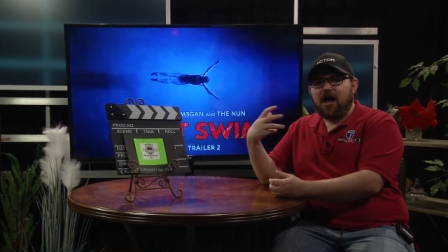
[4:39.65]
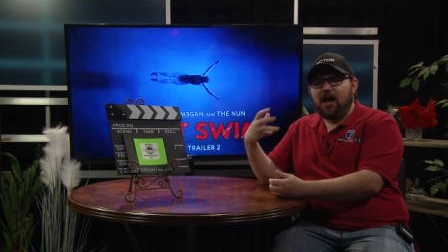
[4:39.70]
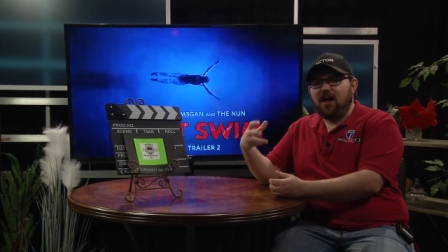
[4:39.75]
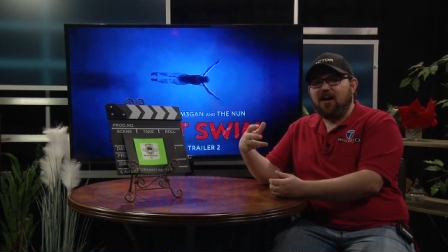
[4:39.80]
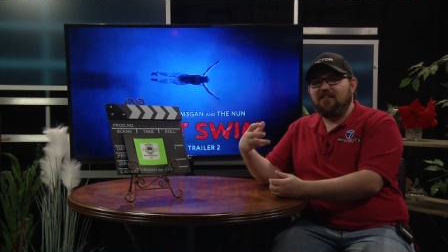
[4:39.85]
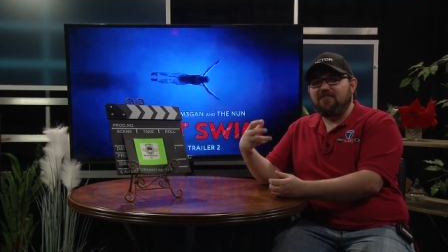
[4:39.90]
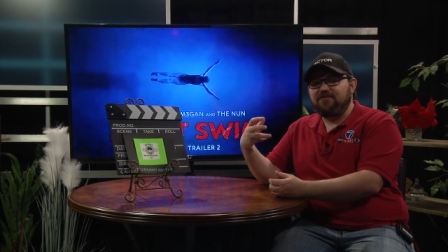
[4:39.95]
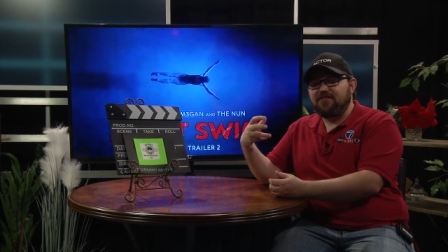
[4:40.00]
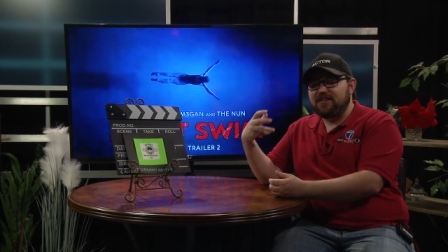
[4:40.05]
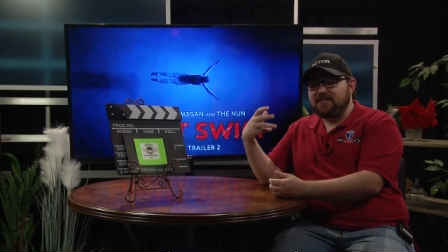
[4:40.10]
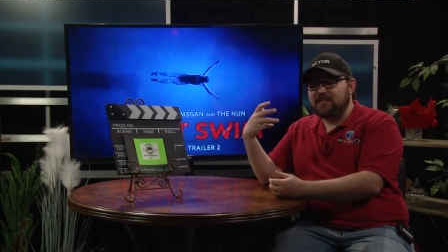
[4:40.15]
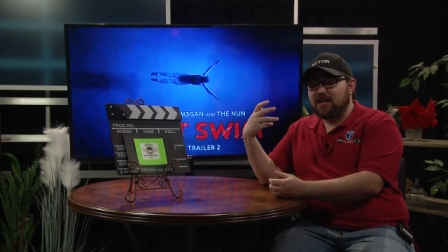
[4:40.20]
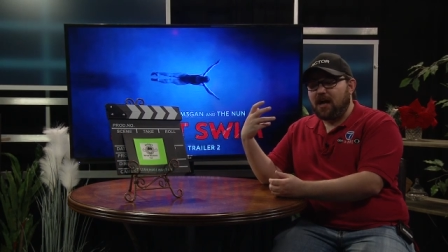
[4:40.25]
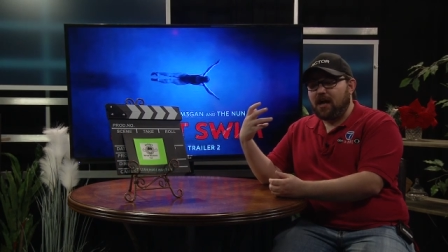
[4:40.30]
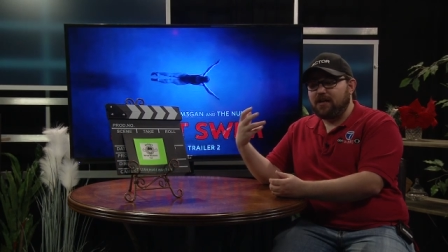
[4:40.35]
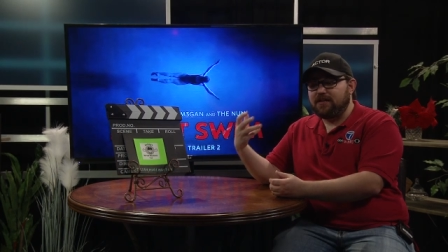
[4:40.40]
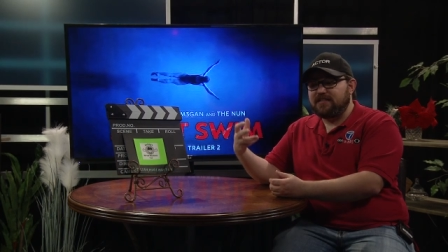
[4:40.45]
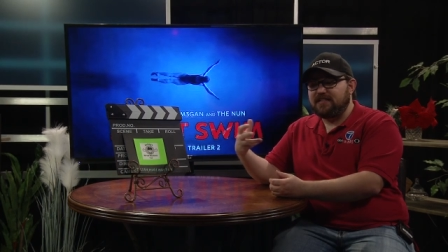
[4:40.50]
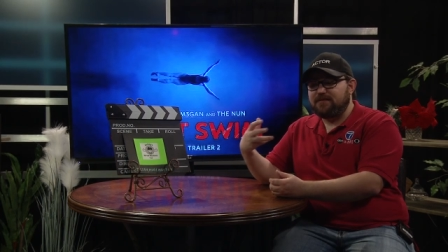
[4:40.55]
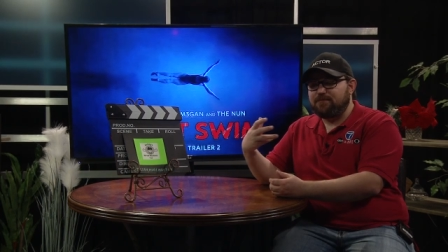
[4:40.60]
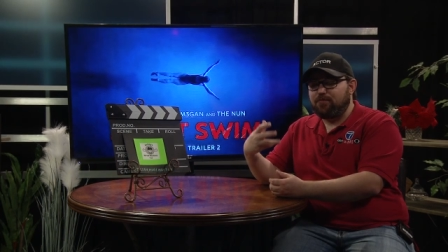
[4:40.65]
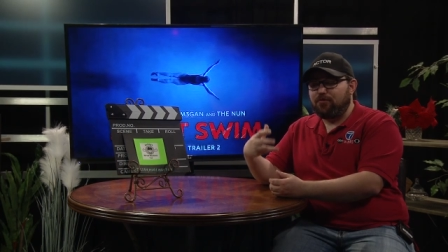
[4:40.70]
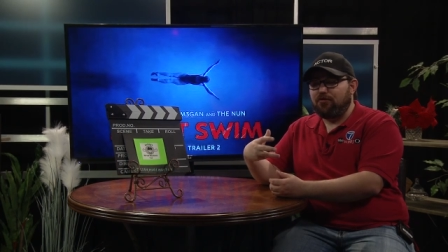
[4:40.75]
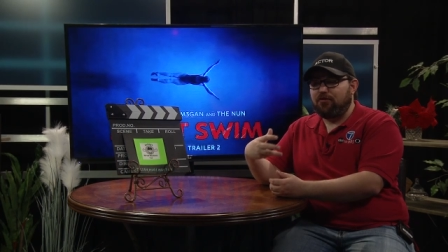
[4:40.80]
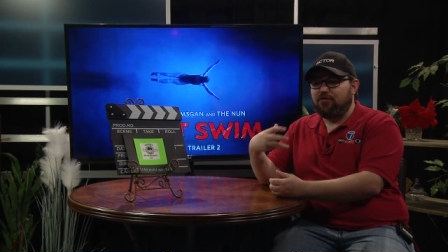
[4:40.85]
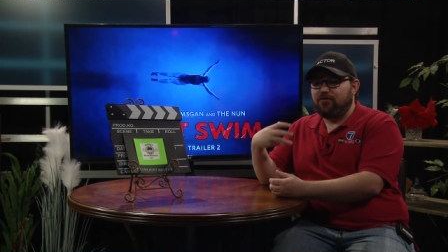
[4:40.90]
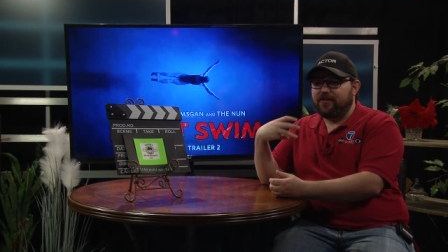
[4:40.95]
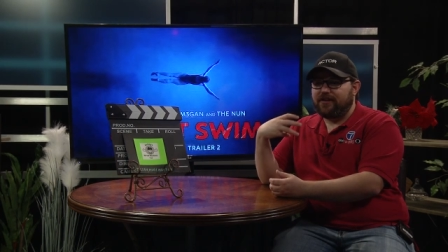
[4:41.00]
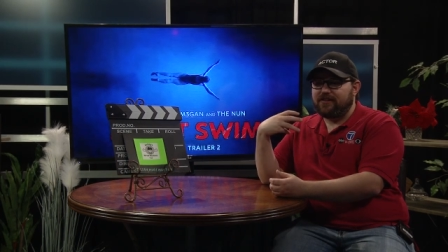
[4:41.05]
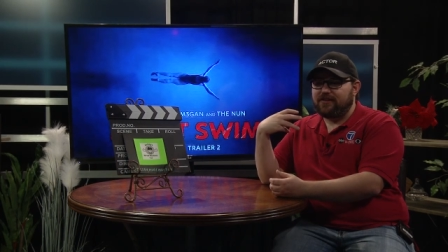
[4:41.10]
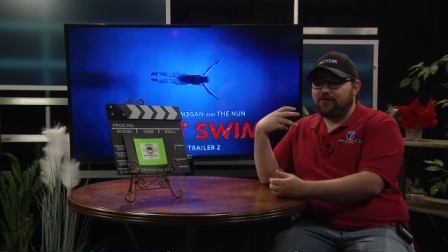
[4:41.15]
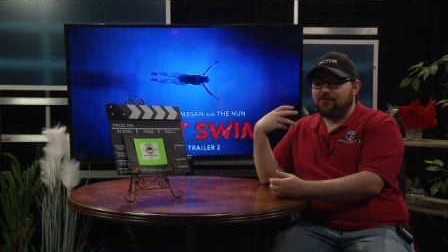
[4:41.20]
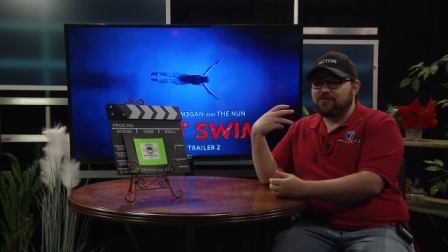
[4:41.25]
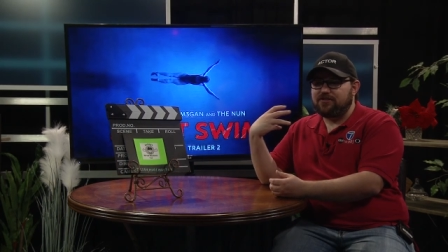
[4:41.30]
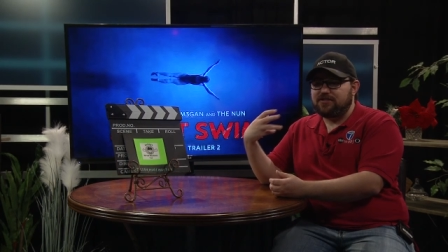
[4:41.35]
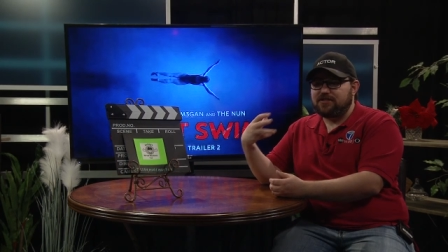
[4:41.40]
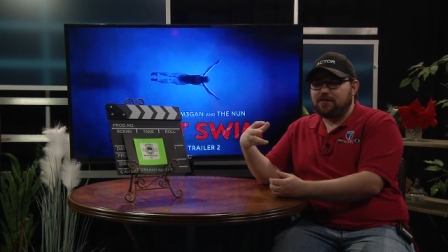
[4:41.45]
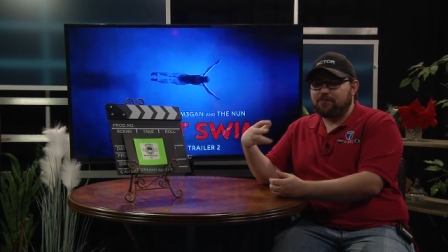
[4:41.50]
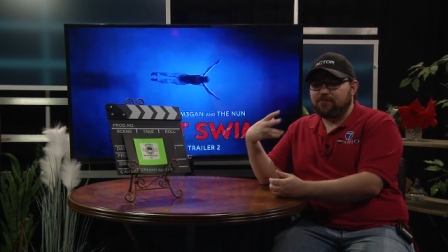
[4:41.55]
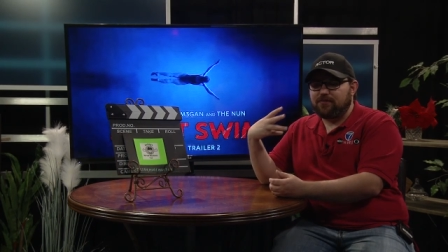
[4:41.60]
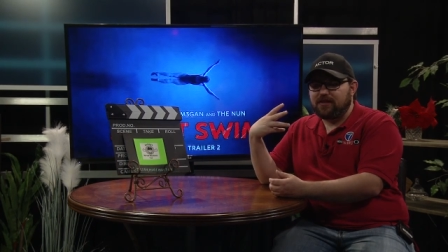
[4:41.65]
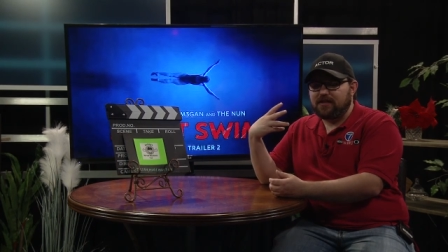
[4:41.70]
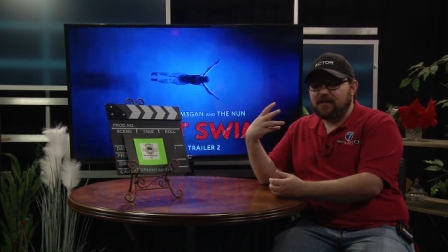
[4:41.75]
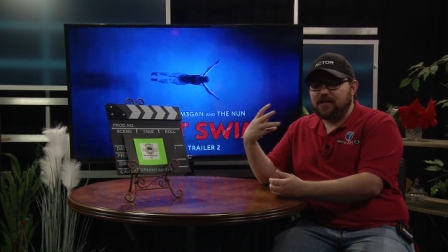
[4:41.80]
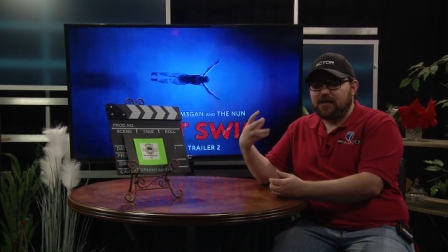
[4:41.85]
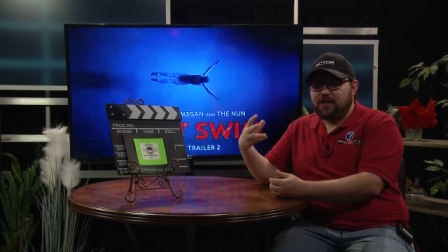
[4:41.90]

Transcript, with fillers: of this haunted pool that there was something